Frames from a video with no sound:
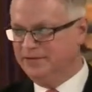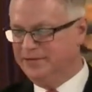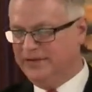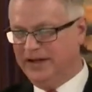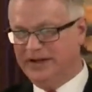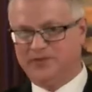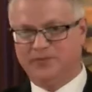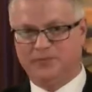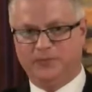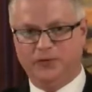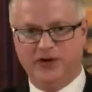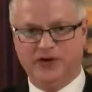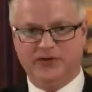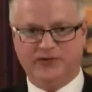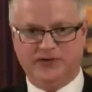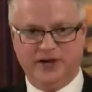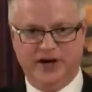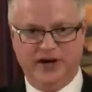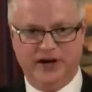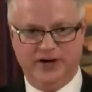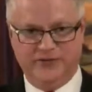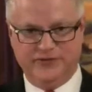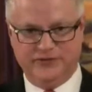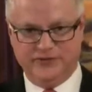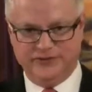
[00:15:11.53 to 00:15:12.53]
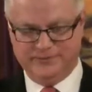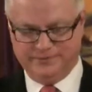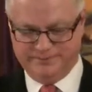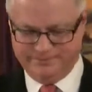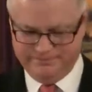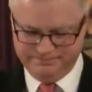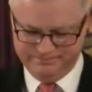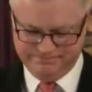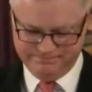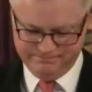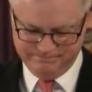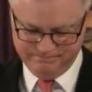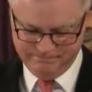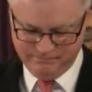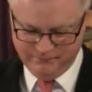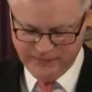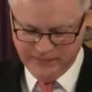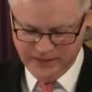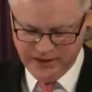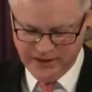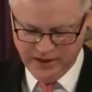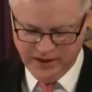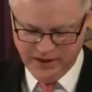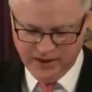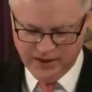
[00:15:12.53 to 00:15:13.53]
That's pretty scarce.
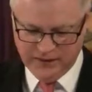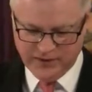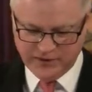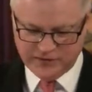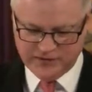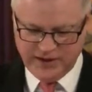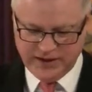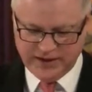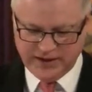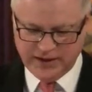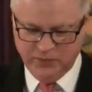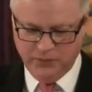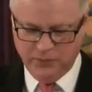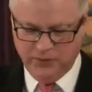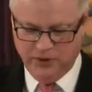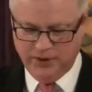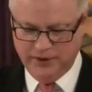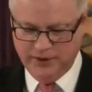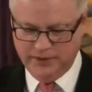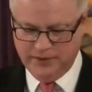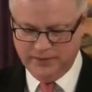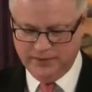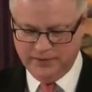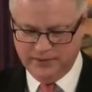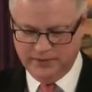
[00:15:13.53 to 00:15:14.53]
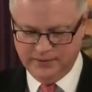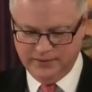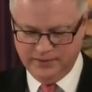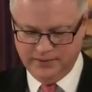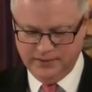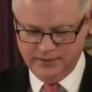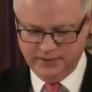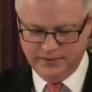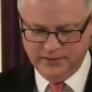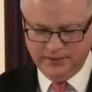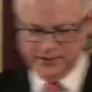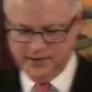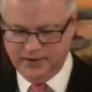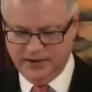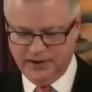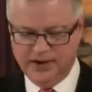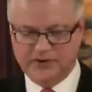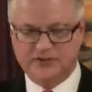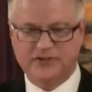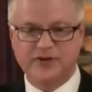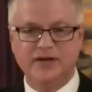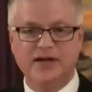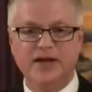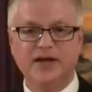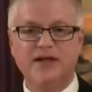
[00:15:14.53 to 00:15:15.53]
The second one
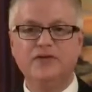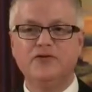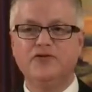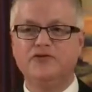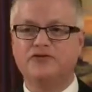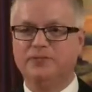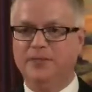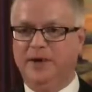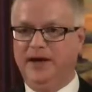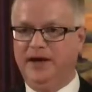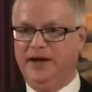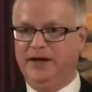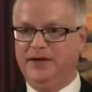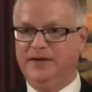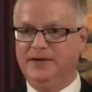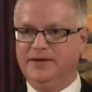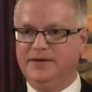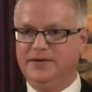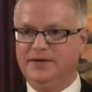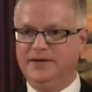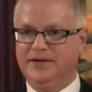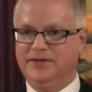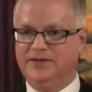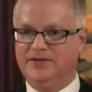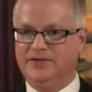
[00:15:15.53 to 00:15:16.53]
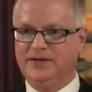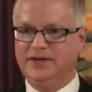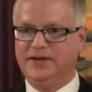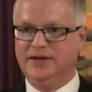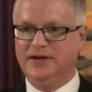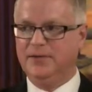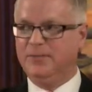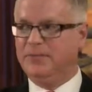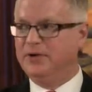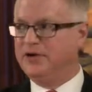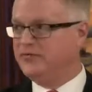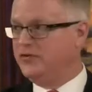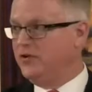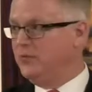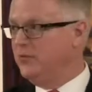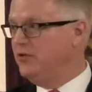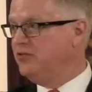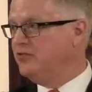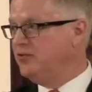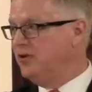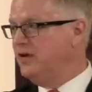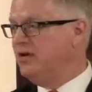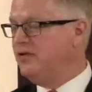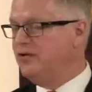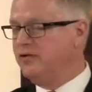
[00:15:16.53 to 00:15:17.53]
is an English-made insignia because they
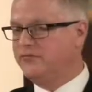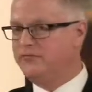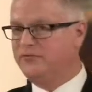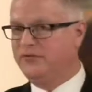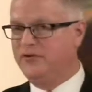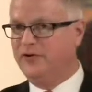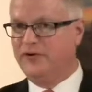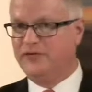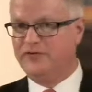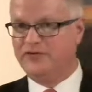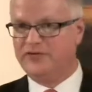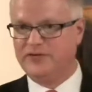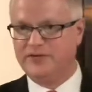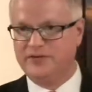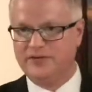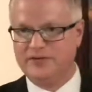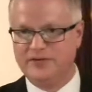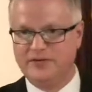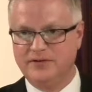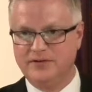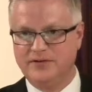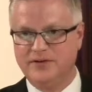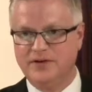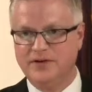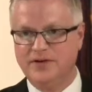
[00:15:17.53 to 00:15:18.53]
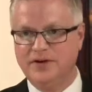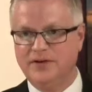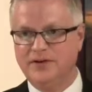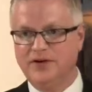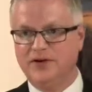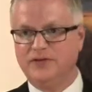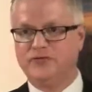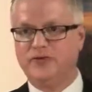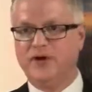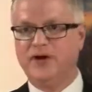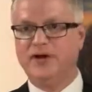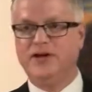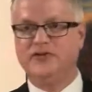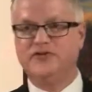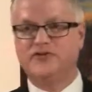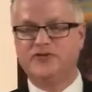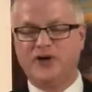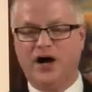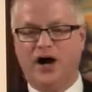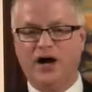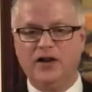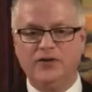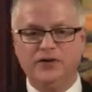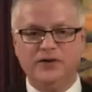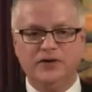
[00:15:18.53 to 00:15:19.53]
went to England first. They trained in
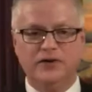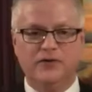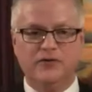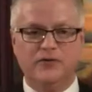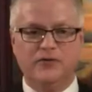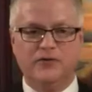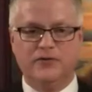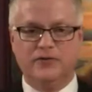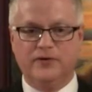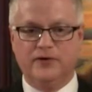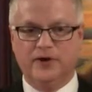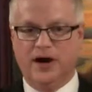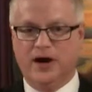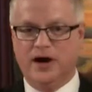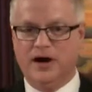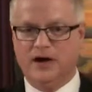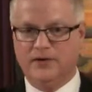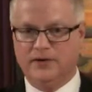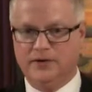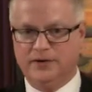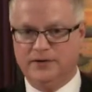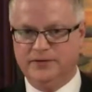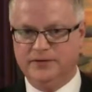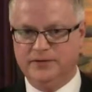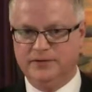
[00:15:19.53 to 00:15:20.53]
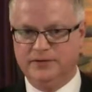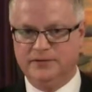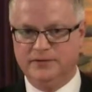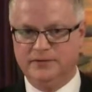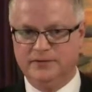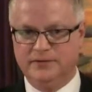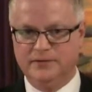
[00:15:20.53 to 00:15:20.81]
Scotland and Northern Ireland.